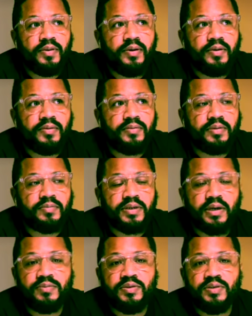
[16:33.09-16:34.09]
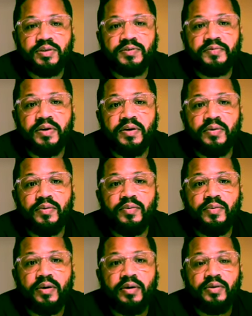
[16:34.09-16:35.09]
uh, sometimes you just
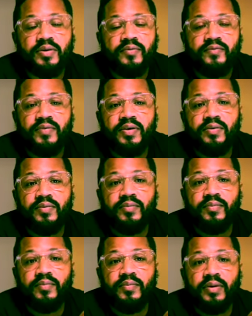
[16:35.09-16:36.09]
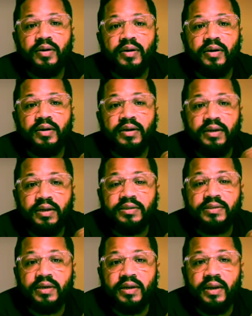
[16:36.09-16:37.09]
feel uh, you can feel uh, a
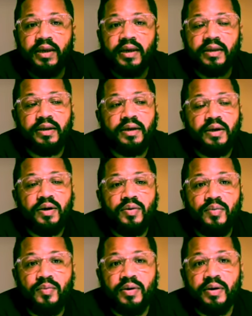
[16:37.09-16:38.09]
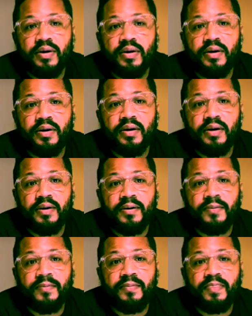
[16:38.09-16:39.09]
disconnect where
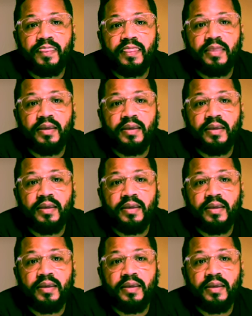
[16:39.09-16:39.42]
um,